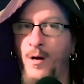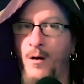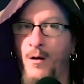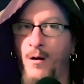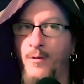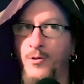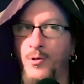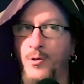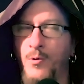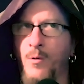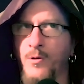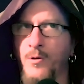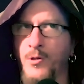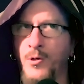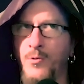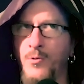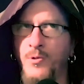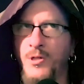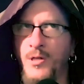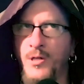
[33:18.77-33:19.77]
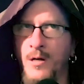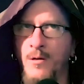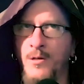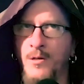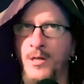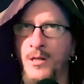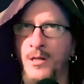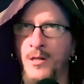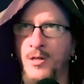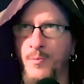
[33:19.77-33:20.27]
uh, two or two
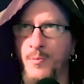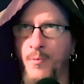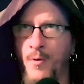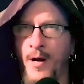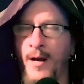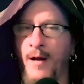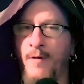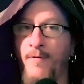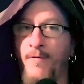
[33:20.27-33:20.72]
steers in the spring and